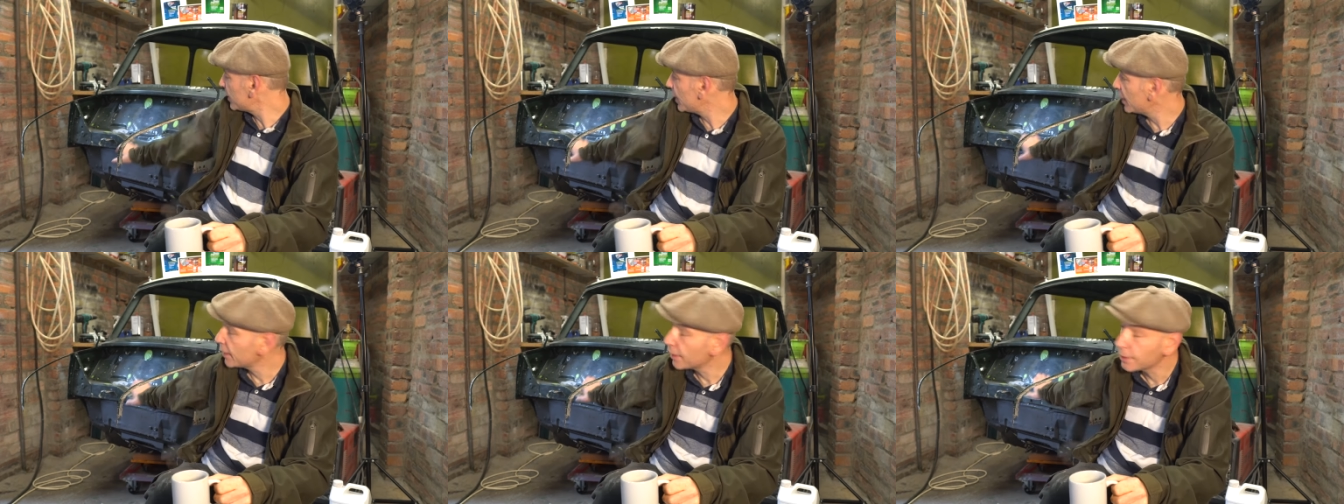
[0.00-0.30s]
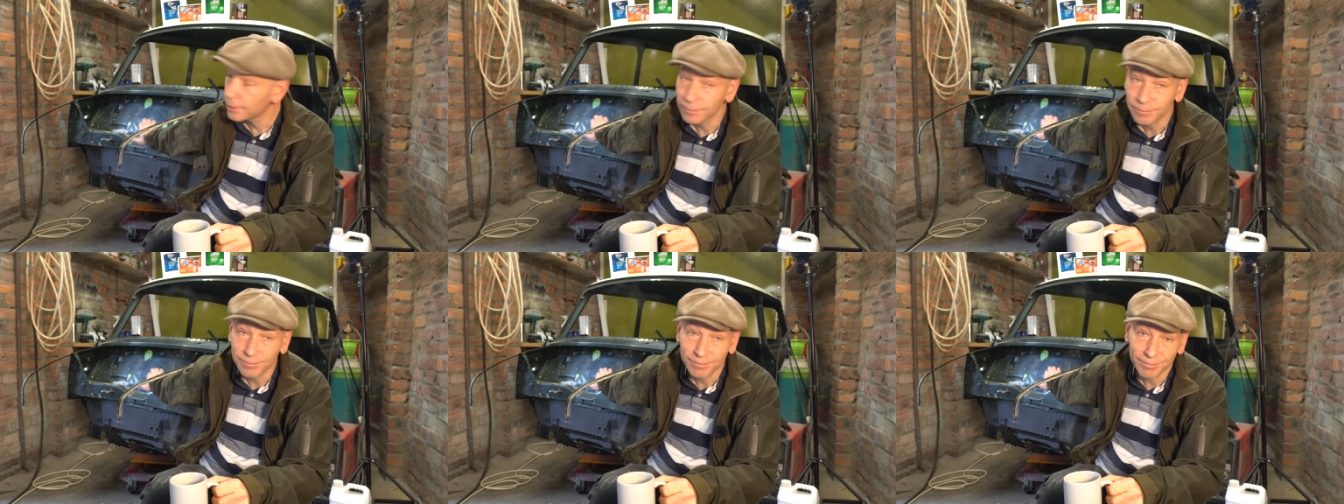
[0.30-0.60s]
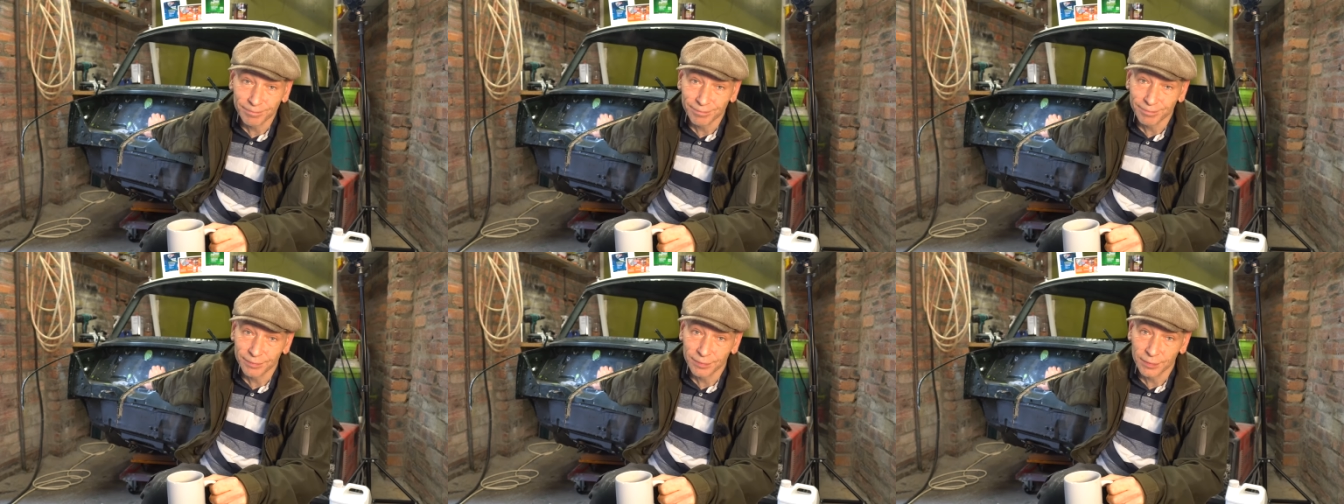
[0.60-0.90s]
area,
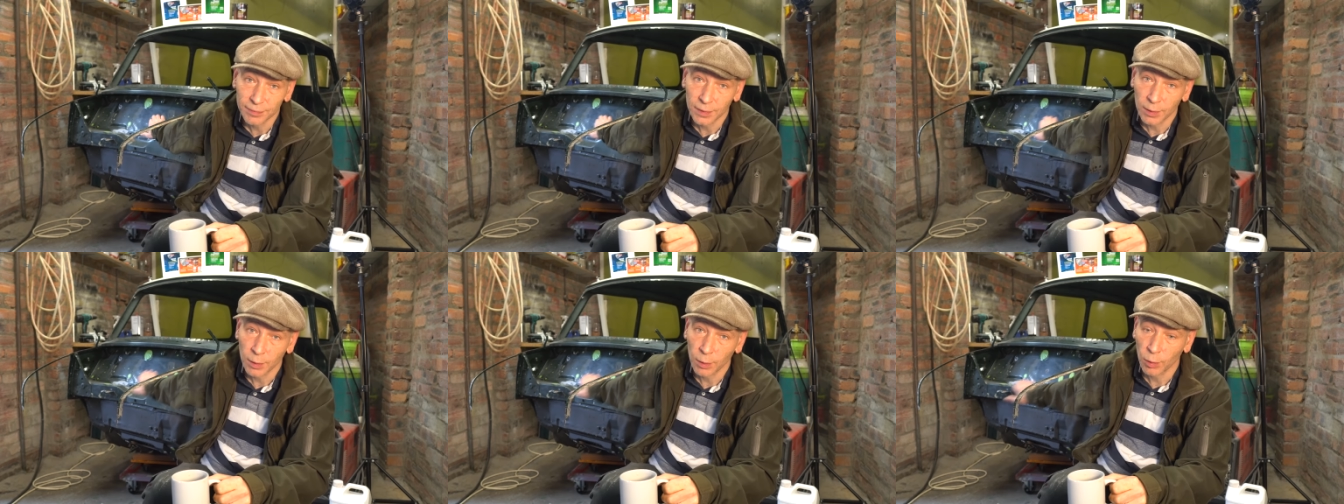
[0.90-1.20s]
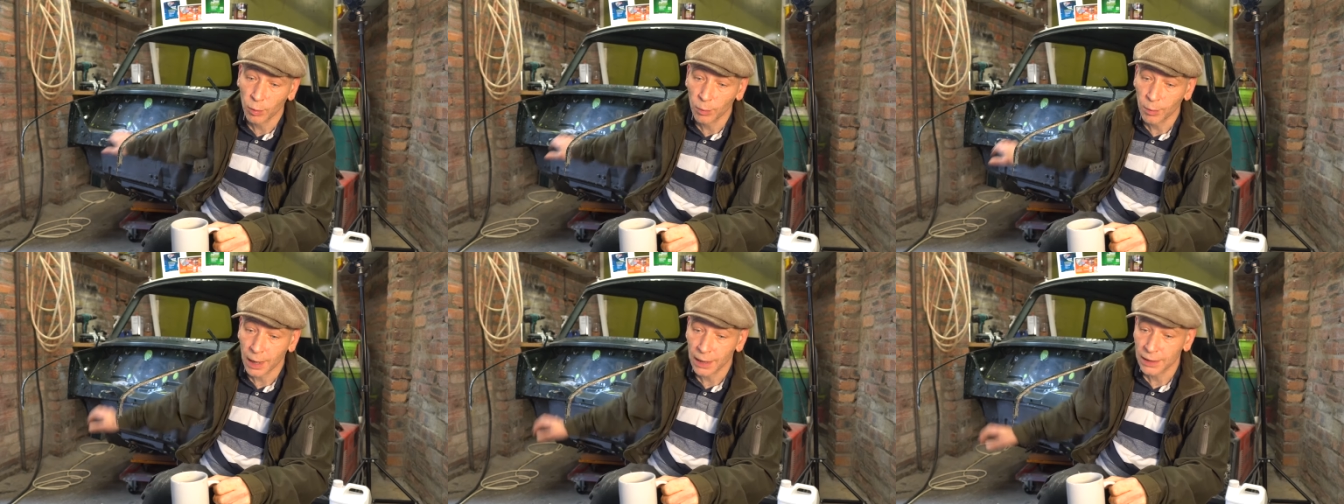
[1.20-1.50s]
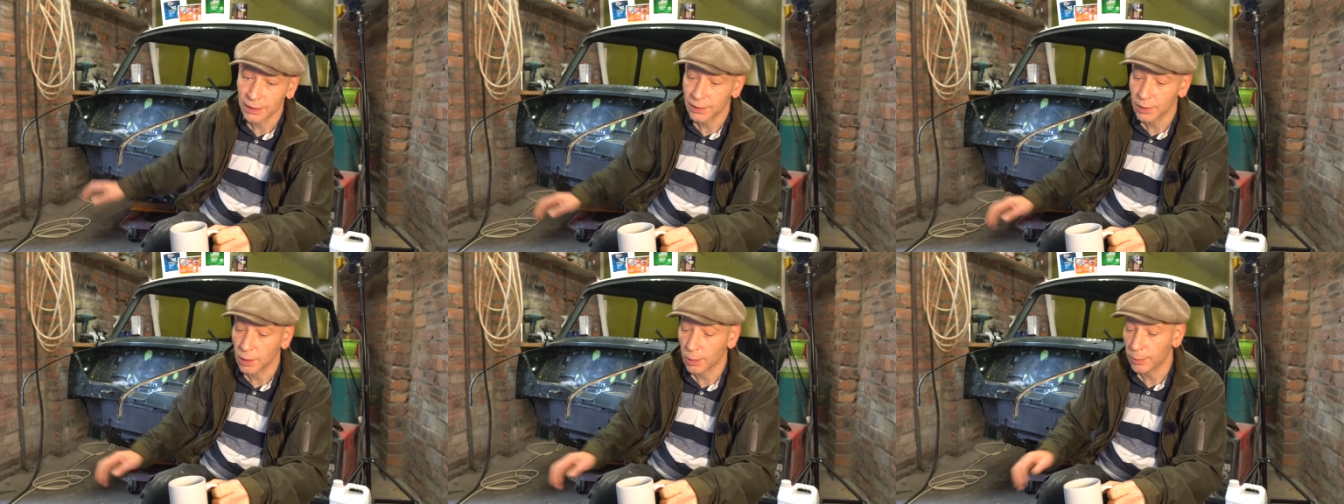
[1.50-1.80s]
all
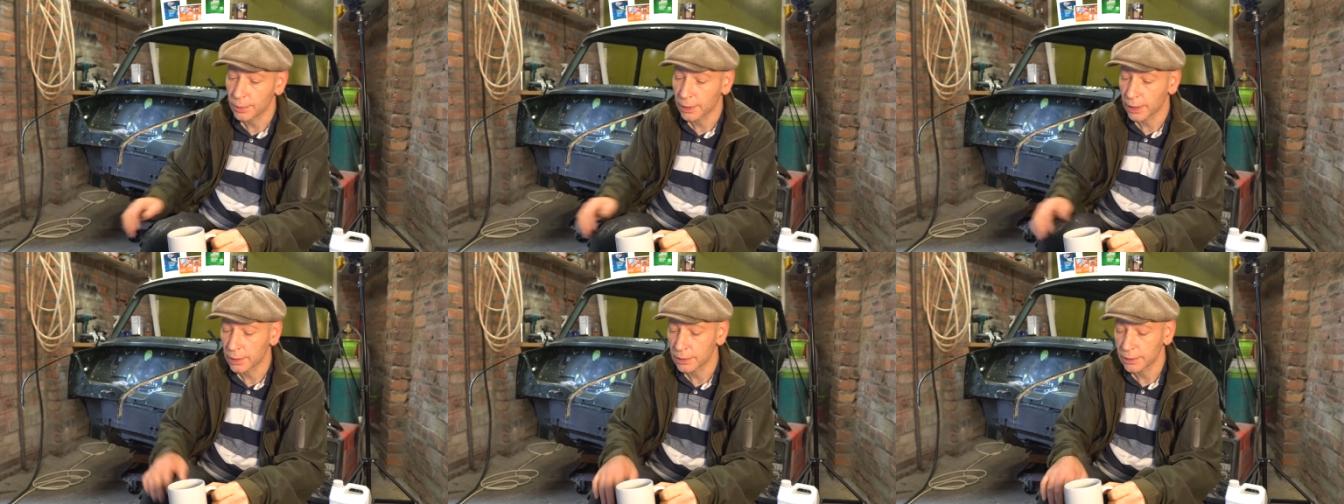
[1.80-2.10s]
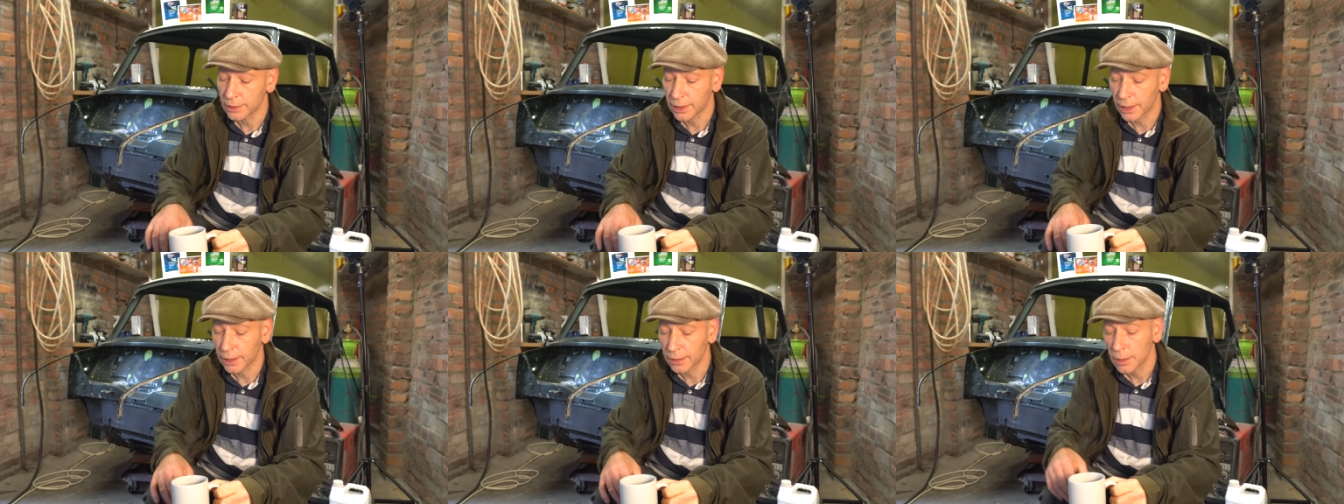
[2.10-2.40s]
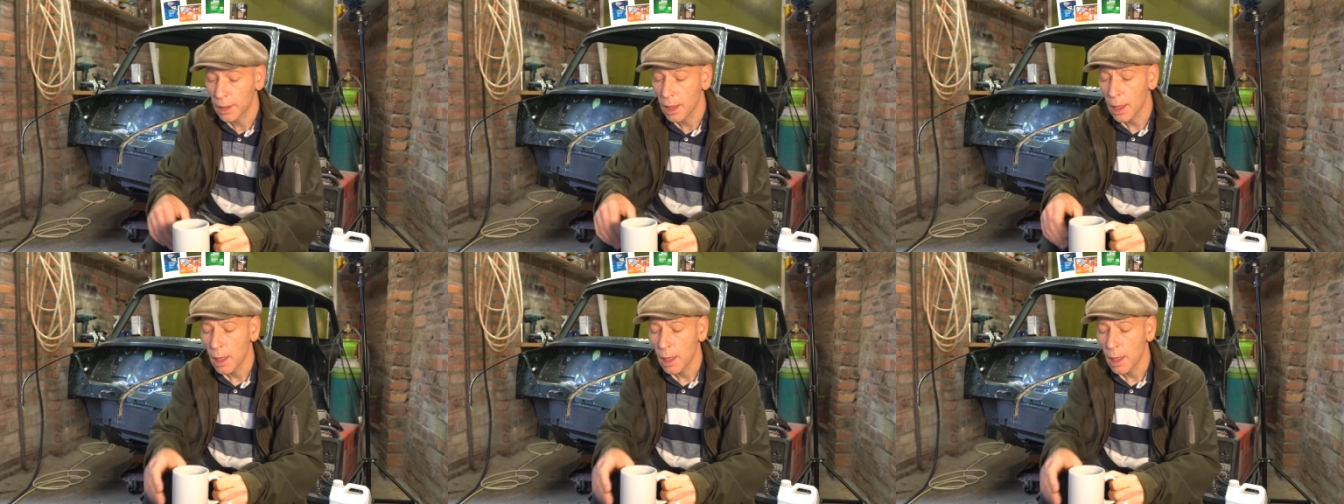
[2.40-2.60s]
masked up on the inside.